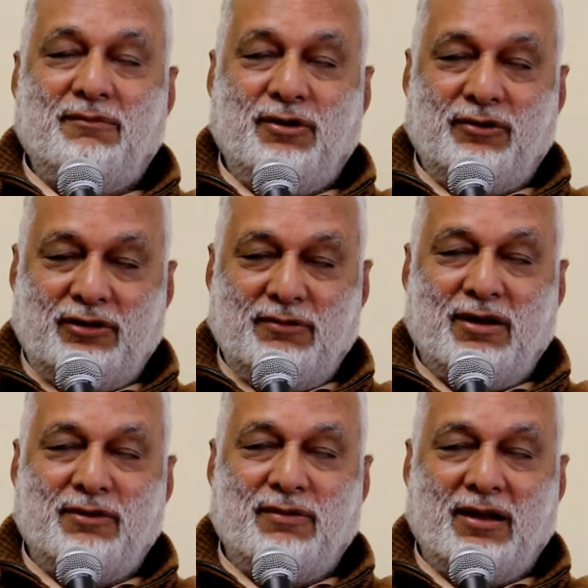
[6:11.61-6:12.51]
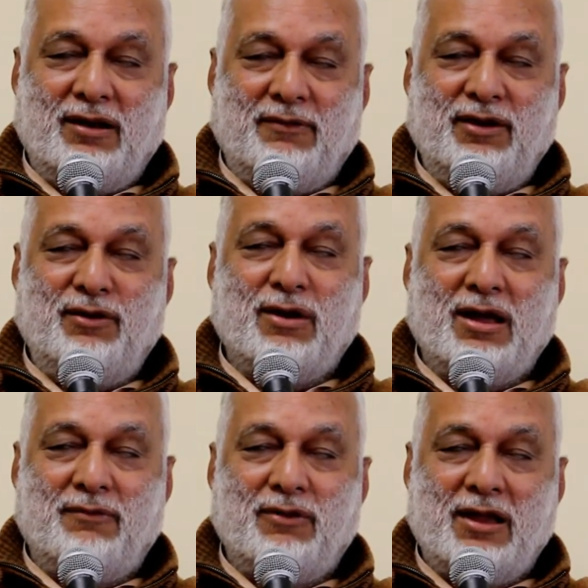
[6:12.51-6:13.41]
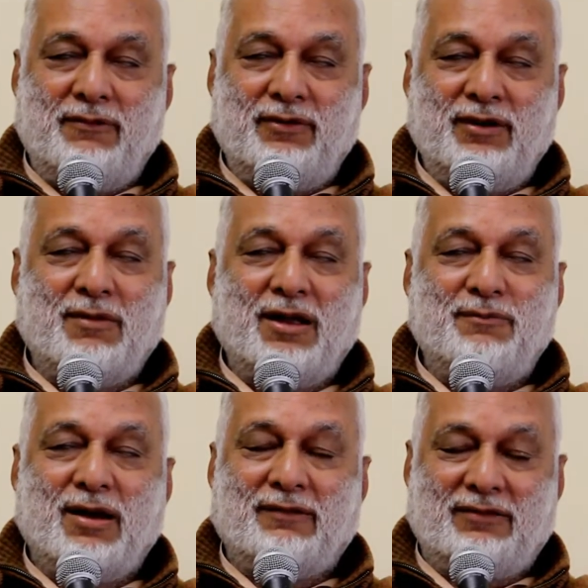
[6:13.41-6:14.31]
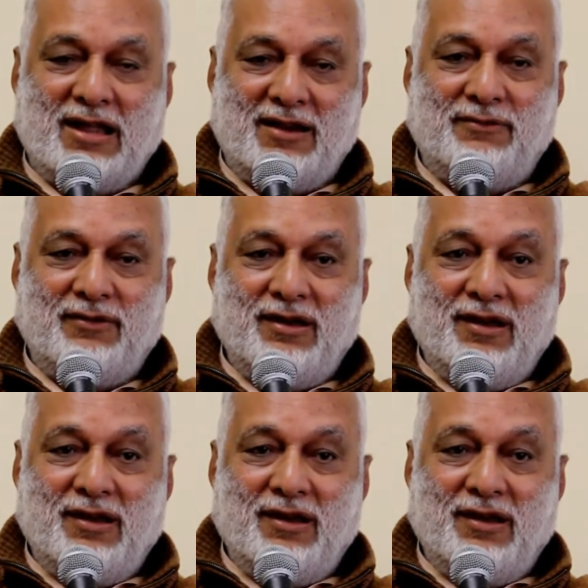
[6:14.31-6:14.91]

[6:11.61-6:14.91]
because she was my loving wife in my past life.